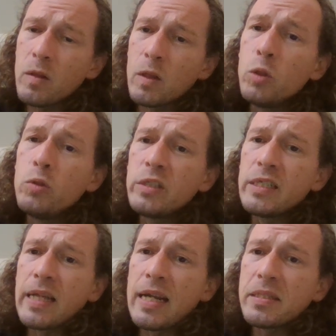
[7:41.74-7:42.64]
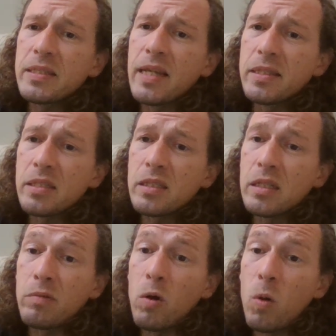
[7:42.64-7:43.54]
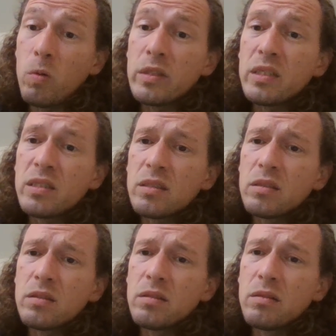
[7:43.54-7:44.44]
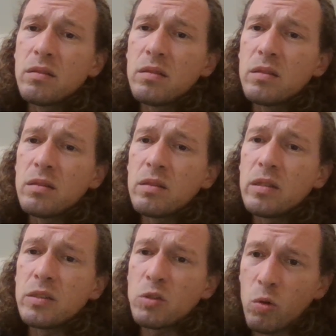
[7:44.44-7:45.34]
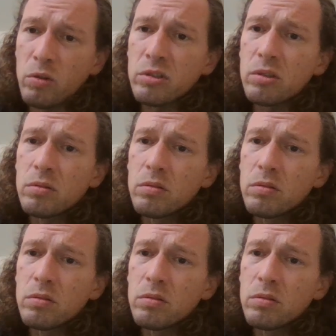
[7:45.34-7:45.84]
Losing that sense of wholeness is torture.